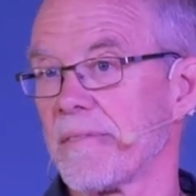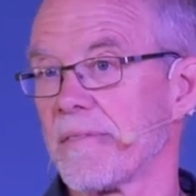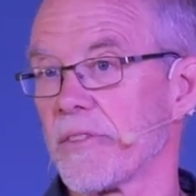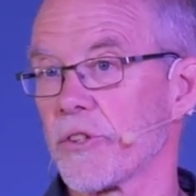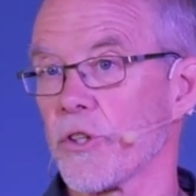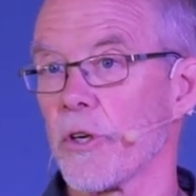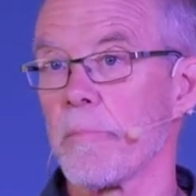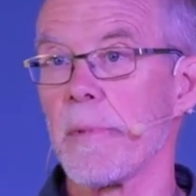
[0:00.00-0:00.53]

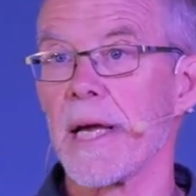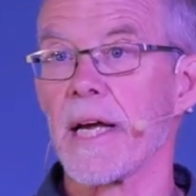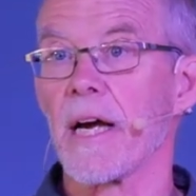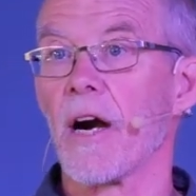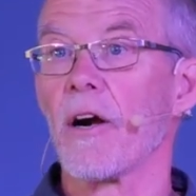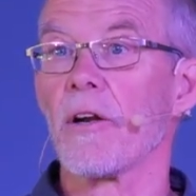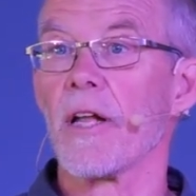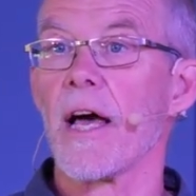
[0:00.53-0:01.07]
It's going to make
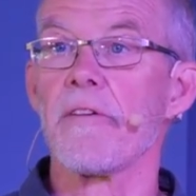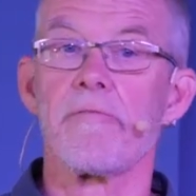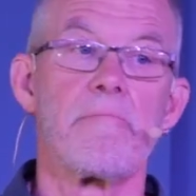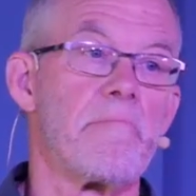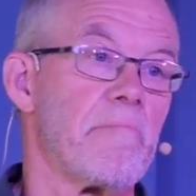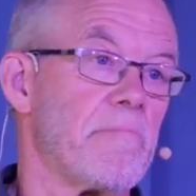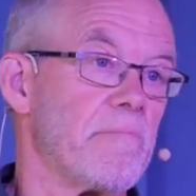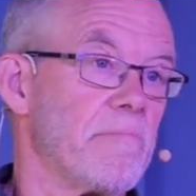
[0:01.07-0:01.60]
our life
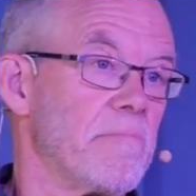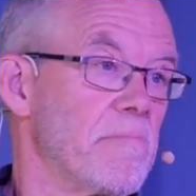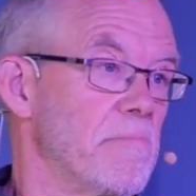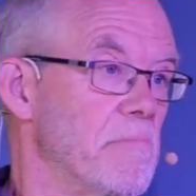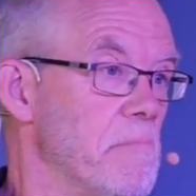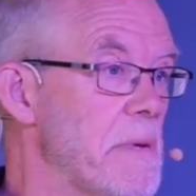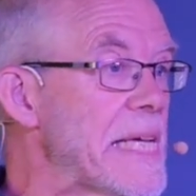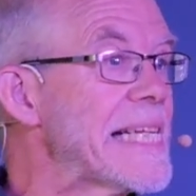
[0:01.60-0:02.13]

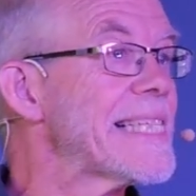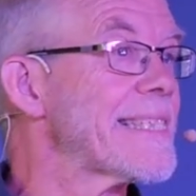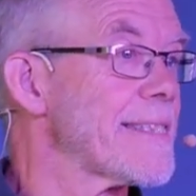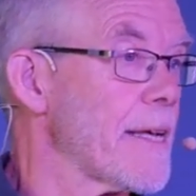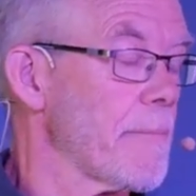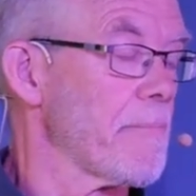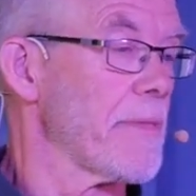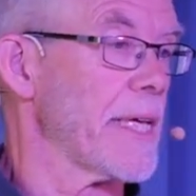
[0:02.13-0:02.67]
mean
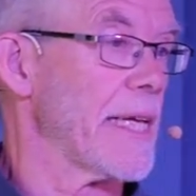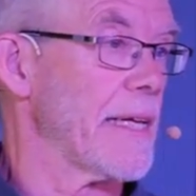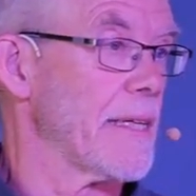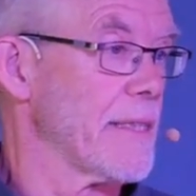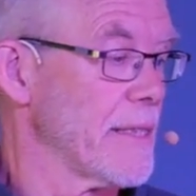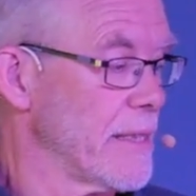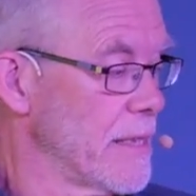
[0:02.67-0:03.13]
something.